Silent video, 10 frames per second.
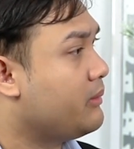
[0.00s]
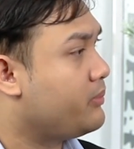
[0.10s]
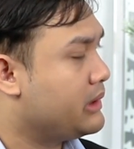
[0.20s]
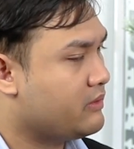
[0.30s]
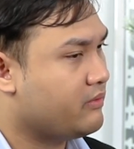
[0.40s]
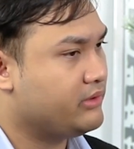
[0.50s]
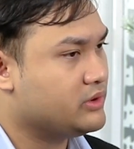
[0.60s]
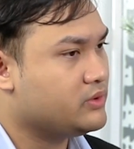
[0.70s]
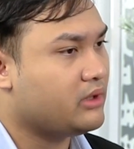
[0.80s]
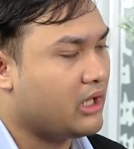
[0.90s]
a brief
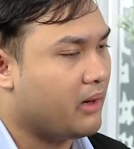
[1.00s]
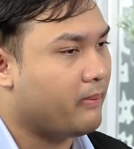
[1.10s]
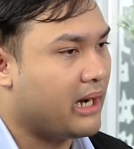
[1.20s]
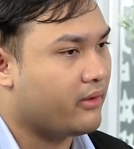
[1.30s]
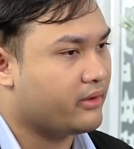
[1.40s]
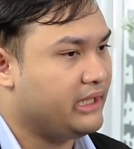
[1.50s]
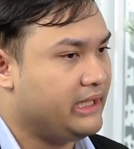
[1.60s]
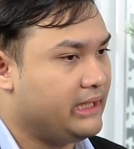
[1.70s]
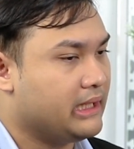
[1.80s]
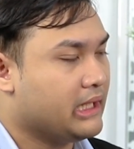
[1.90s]
overview about
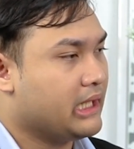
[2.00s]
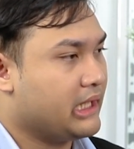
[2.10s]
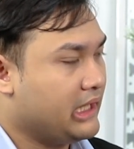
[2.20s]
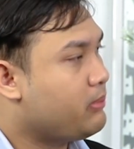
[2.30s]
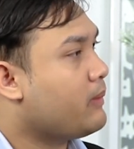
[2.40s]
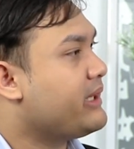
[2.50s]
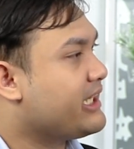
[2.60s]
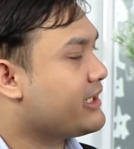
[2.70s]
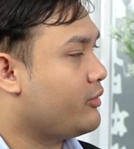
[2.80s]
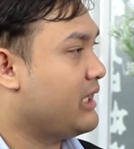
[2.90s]
the
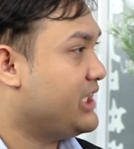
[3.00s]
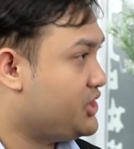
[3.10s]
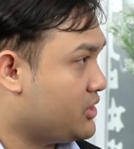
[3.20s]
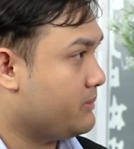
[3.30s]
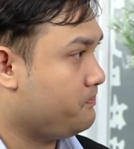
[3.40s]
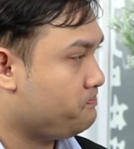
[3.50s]
diplomatic relation